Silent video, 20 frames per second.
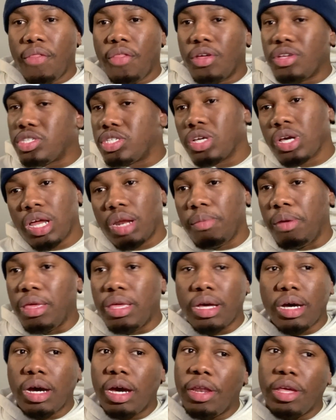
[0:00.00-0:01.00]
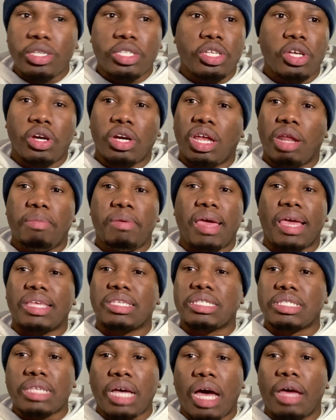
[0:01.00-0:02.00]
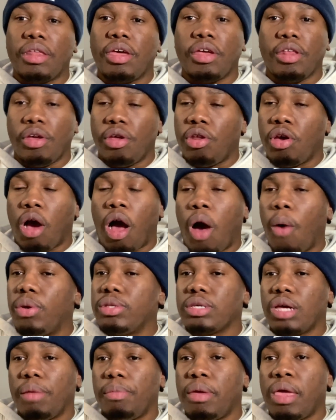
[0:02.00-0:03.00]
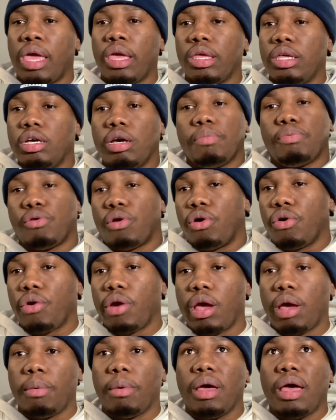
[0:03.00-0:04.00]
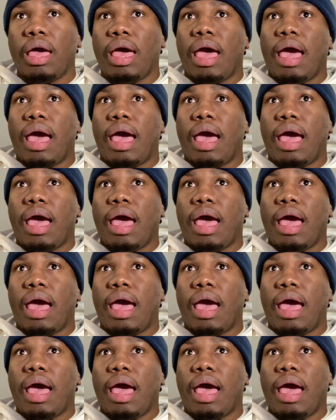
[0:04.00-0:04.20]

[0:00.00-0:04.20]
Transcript: They're still going to be good. They're still going to be they're always going to be a good program.